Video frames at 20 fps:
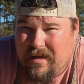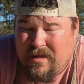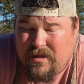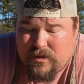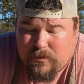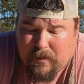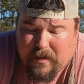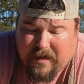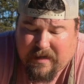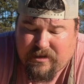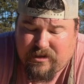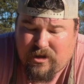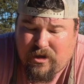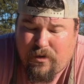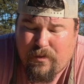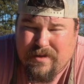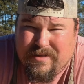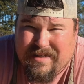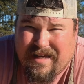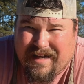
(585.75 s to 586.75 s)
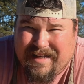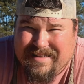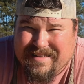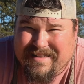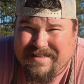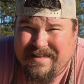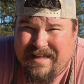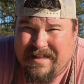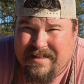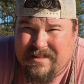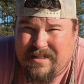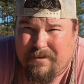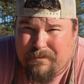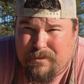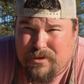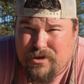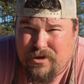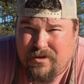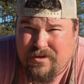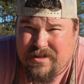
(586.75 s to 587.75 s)
So what I can do is I can set
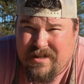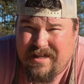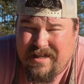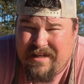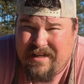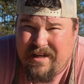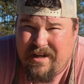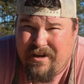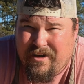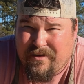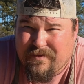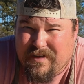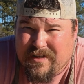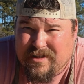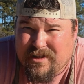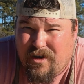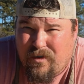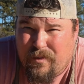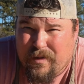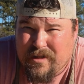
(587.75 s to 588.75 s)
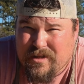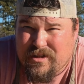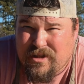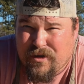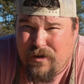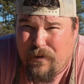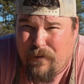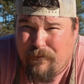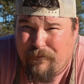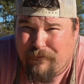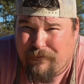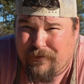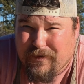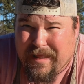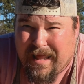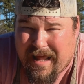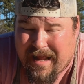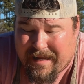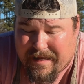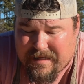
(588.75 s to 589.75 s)
temperatures in here that's going to
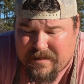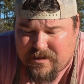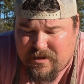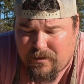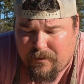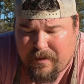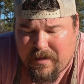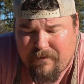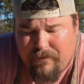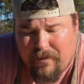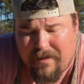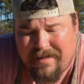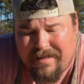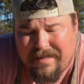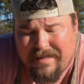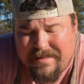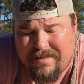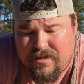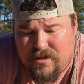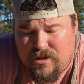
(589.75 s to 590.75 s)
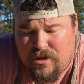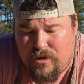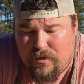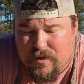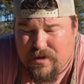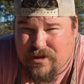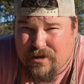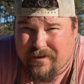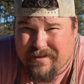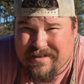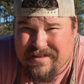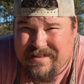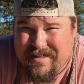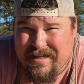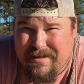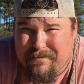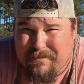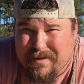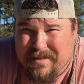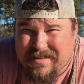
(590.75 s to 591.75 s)
flag it. So whenever it gets to a certain
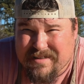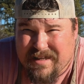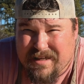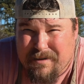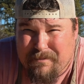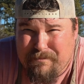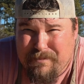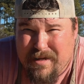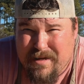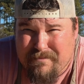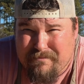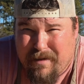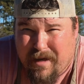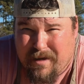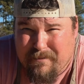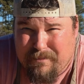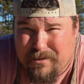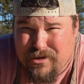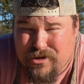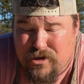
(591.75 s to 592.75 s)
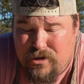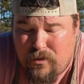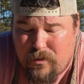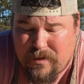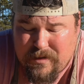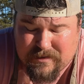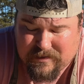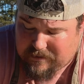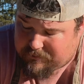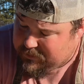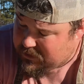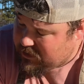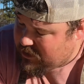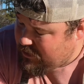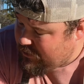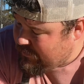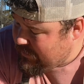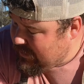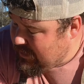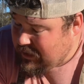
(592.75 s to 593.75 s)
temp, it's going to beep, make a bunch of noise, let me
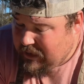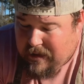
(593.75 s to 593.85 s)
know.